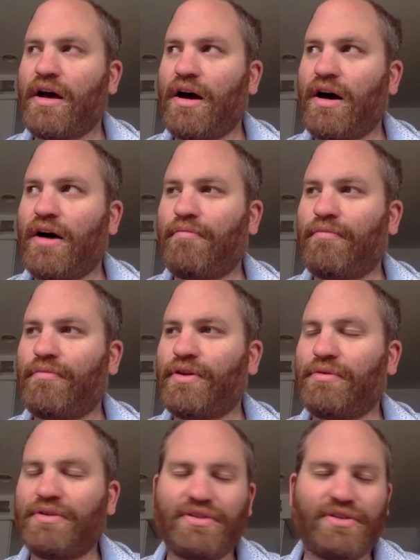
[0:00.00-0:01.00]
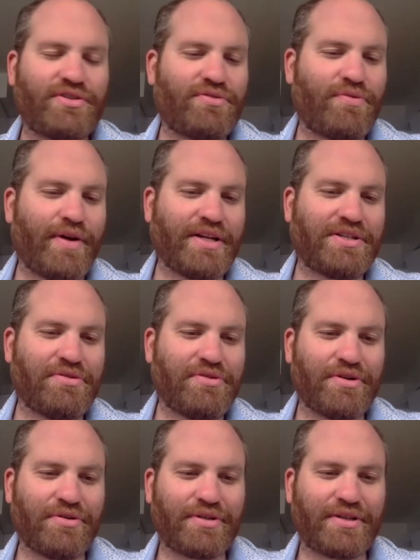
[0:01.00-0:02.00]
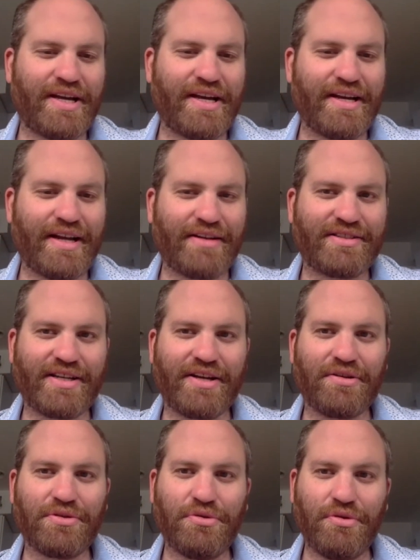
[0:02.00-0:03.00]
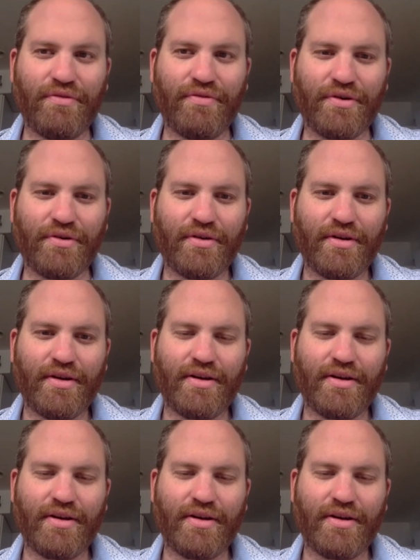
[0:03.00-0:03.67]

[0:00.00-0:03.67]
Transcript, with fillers: Um, there was this 22 year old kid outside of Louisville,